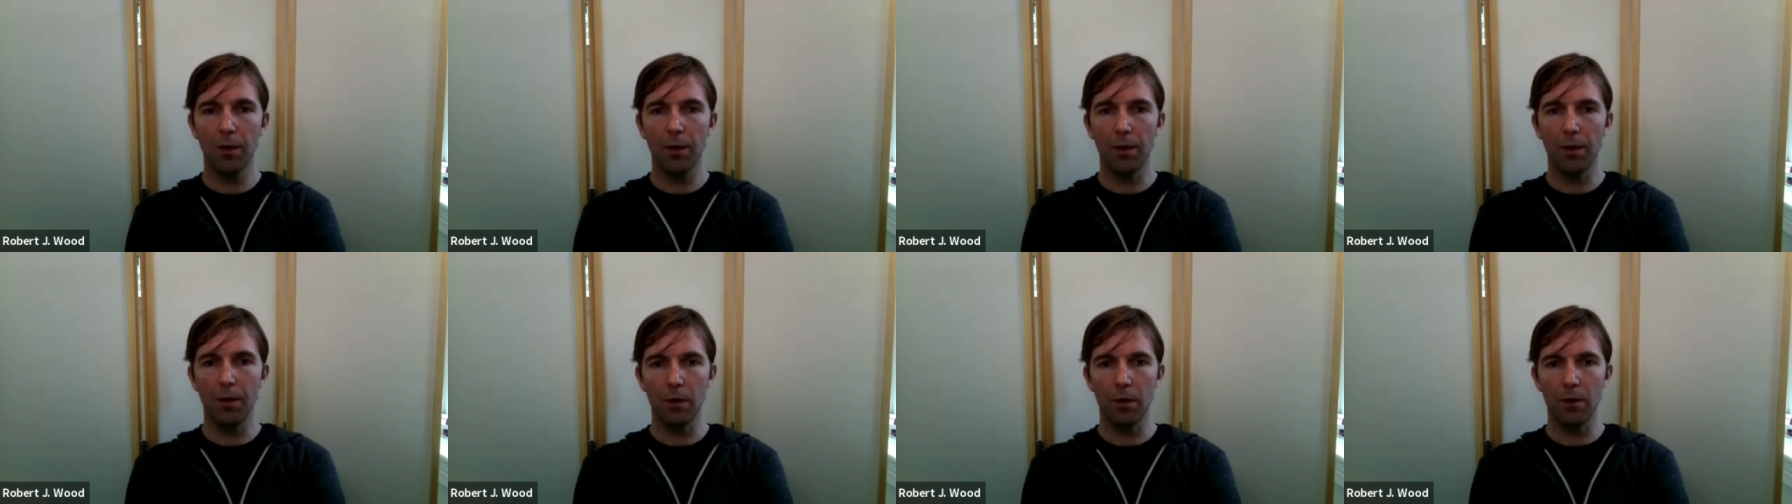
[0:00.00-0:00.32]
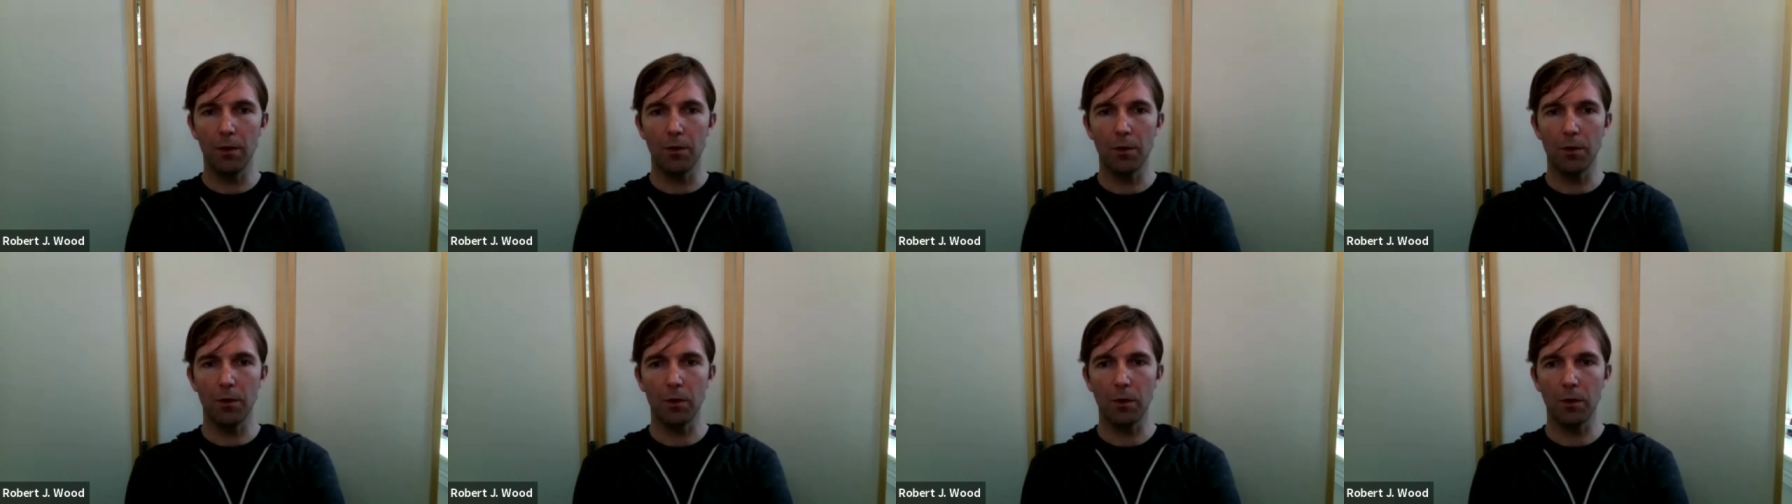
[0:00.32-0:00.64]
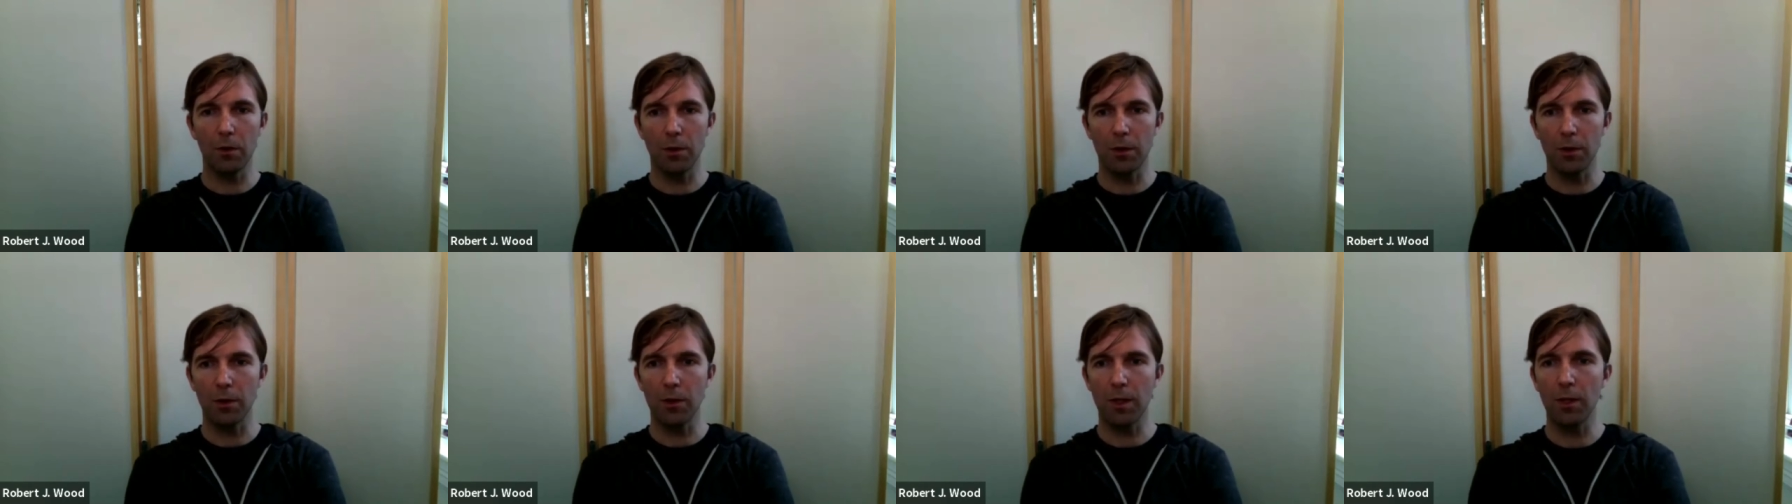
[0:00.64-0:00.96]
is
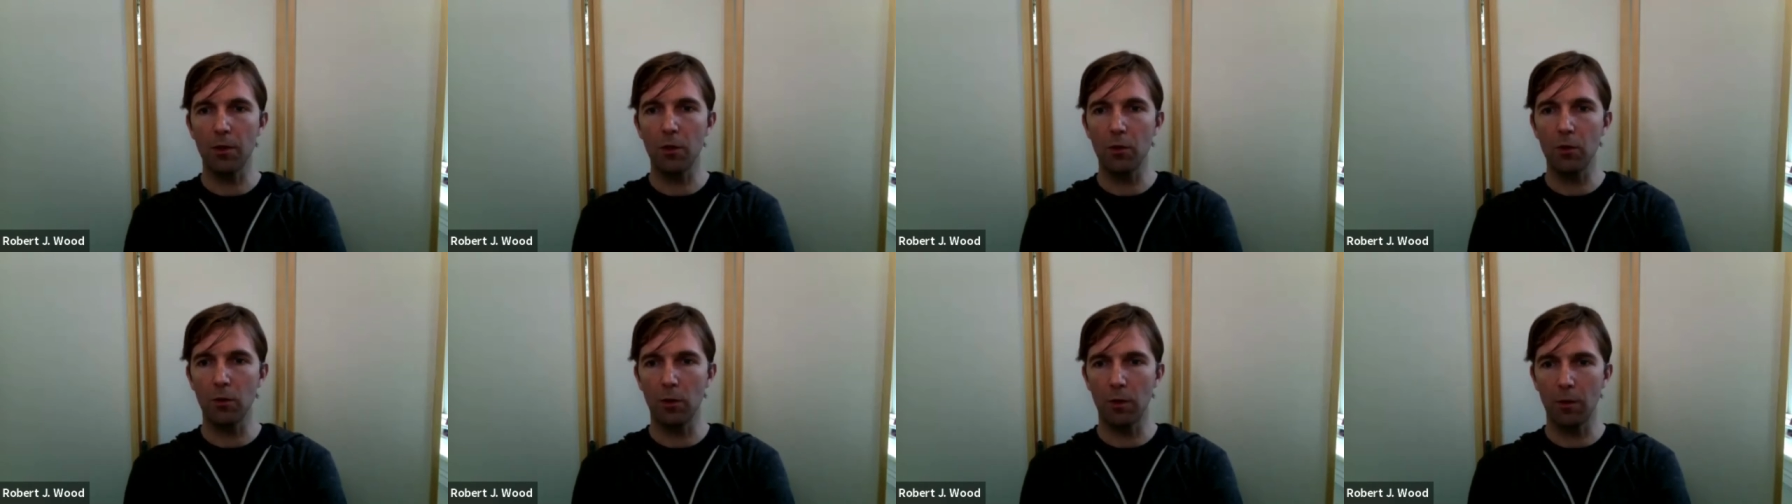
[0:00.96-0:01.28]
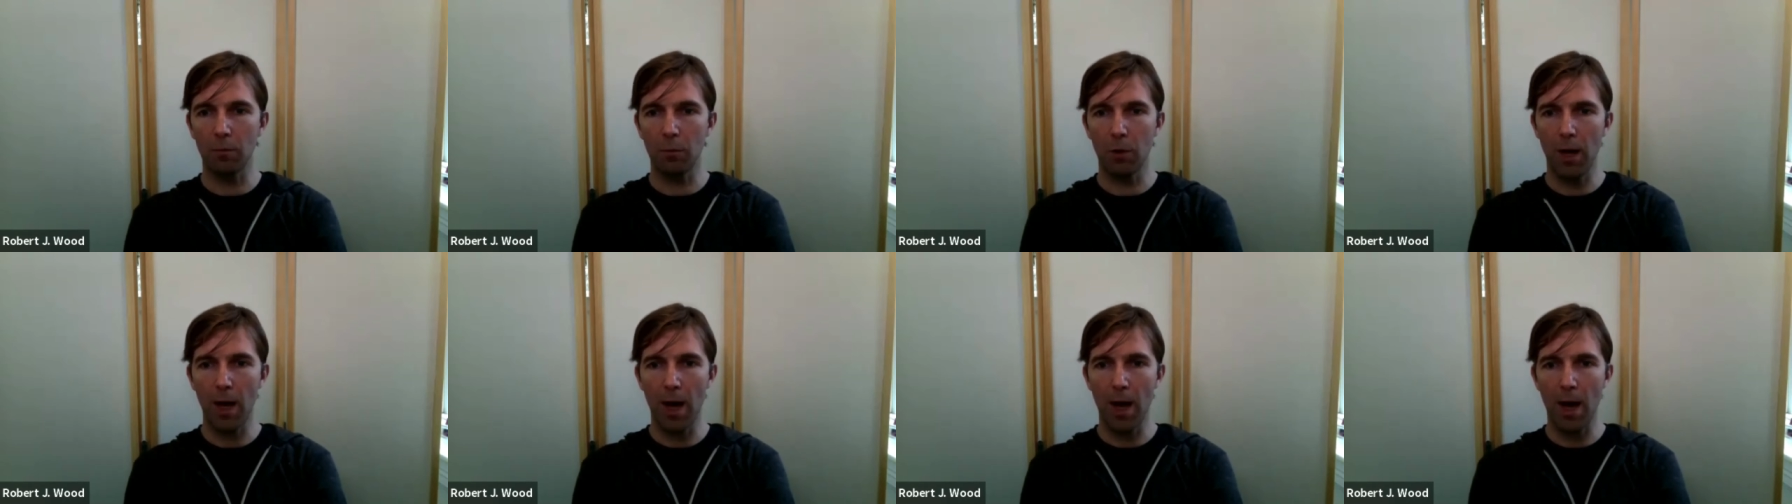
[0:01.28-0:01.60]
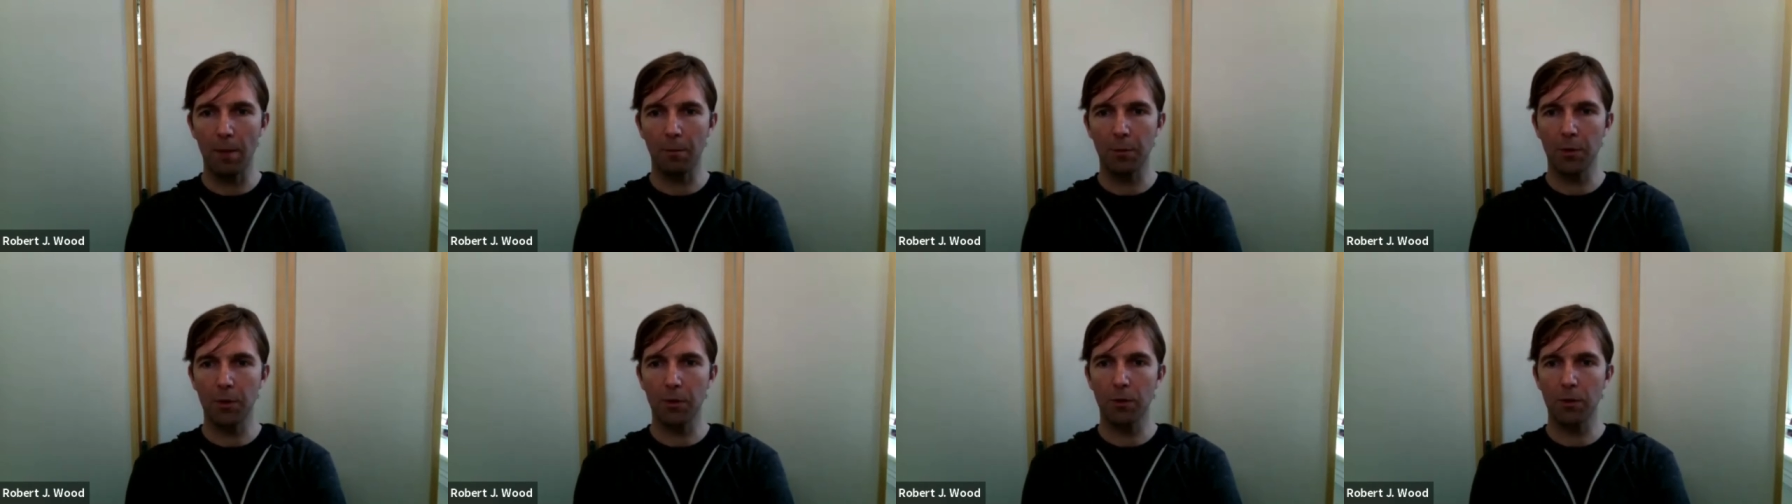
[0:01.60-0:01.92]
is essential and
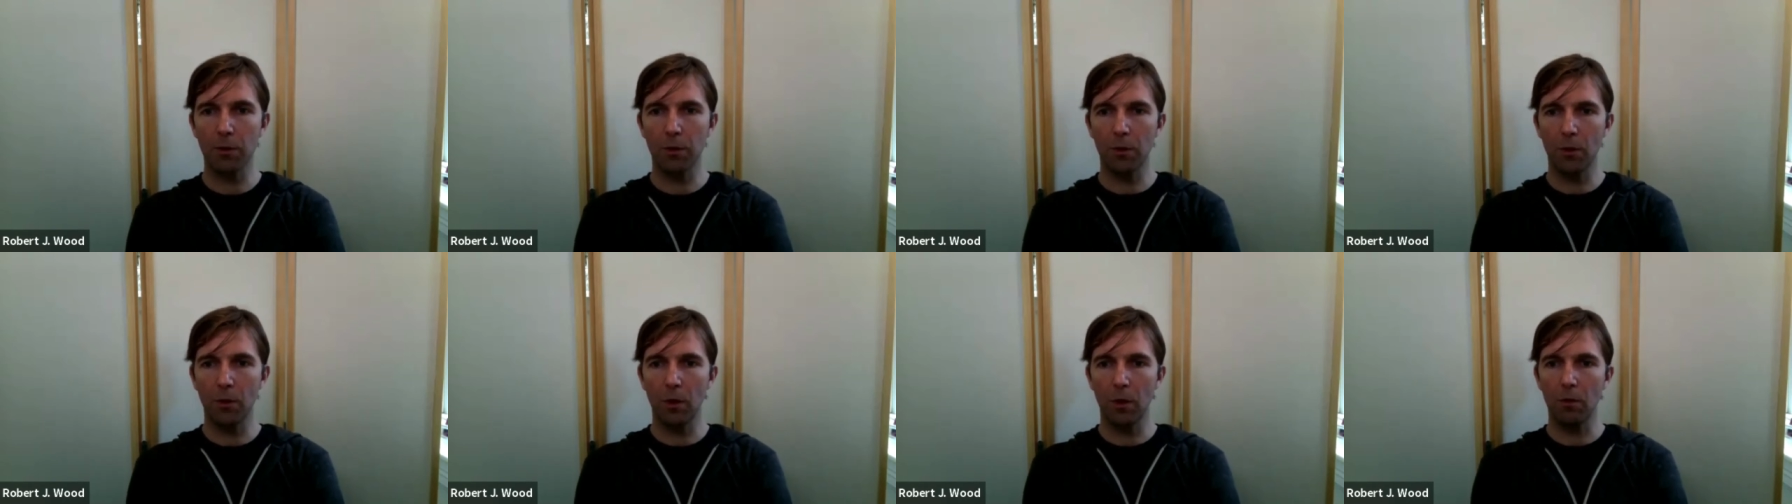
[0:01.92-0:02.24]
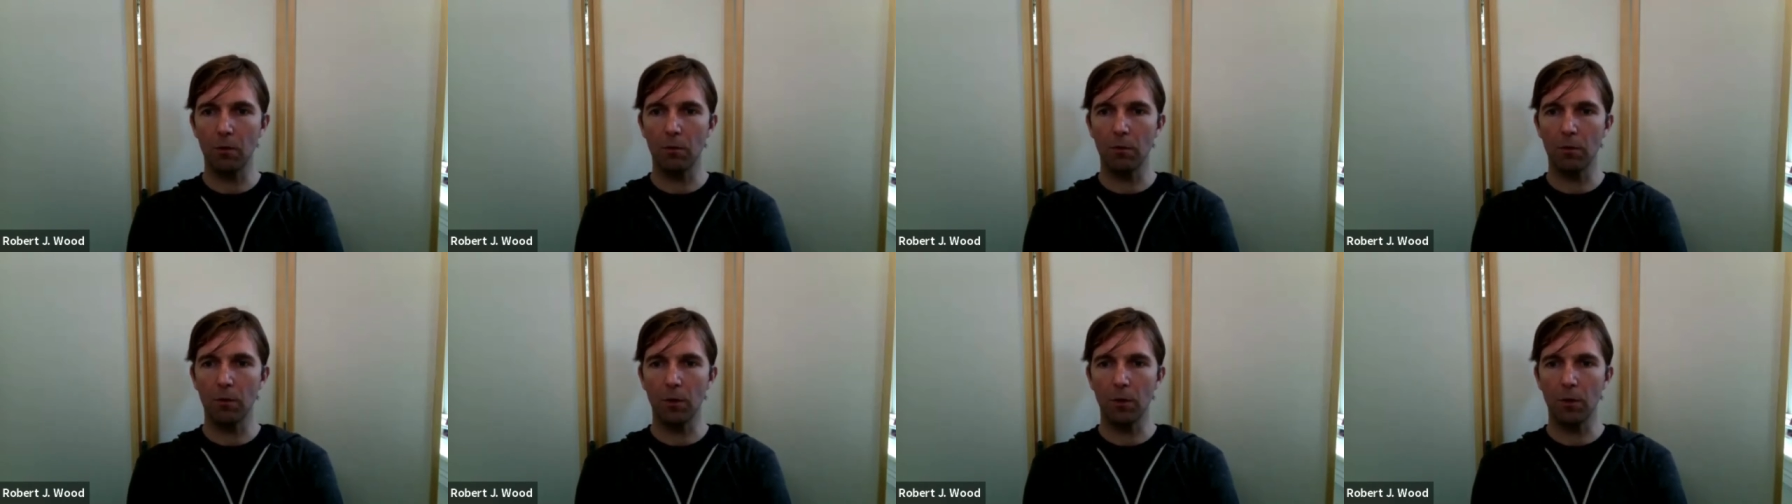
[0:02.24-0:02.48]
perhaps you know